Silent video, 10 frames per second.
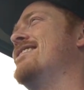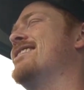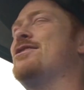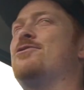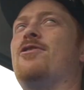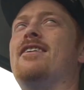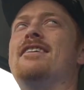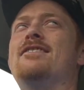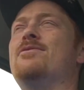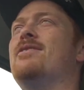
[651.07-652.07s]
that's
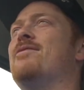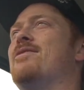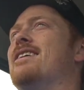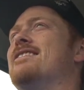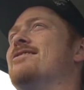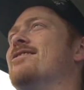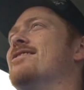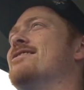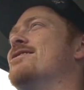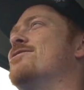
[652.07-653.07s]
Australian, $2,500
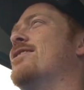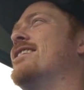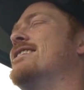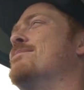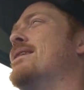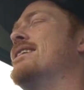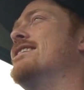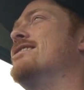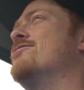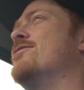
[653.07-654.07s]
Australian to make
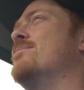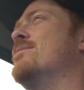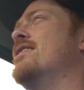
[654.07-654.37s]
this trip.